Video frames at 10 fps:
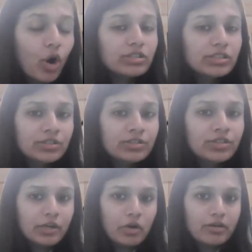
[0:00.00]

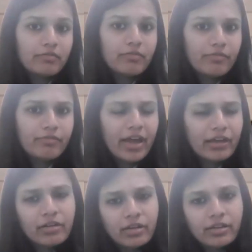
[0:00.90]
concentrate on, and
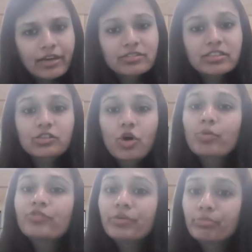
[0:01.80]
wherein there is a
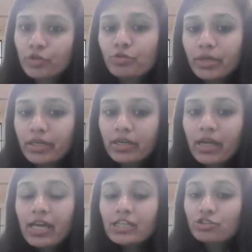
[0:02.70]
scope of improvement.
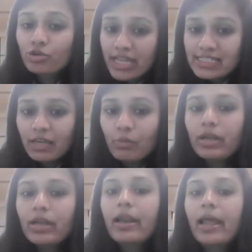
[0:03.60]
So teaching
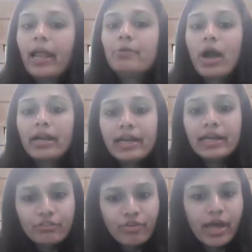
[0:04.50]
will help you
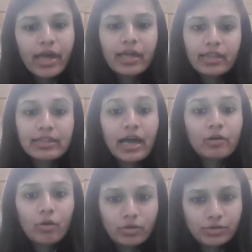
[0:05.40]
identify
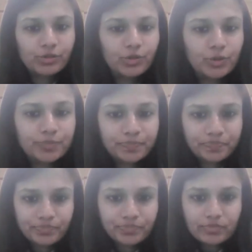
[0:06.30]
that also.
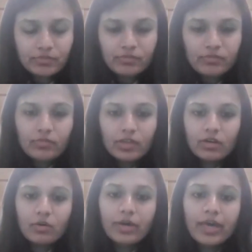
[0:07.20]

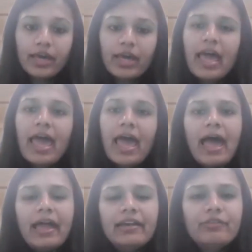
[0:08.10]
Okay.
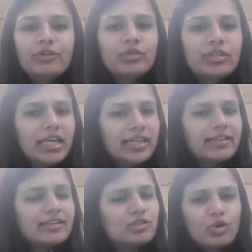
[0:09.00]
And if you think
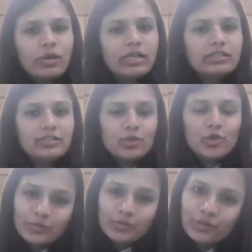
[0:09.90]
that there's no one to
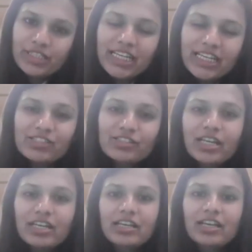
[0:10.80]
whom you can teach,
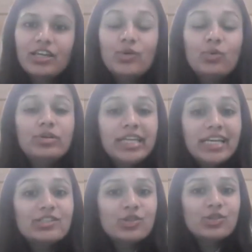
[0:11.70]
then you
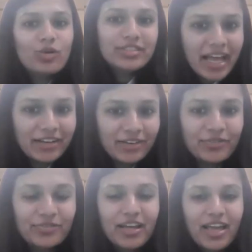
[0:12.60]
teach yourself.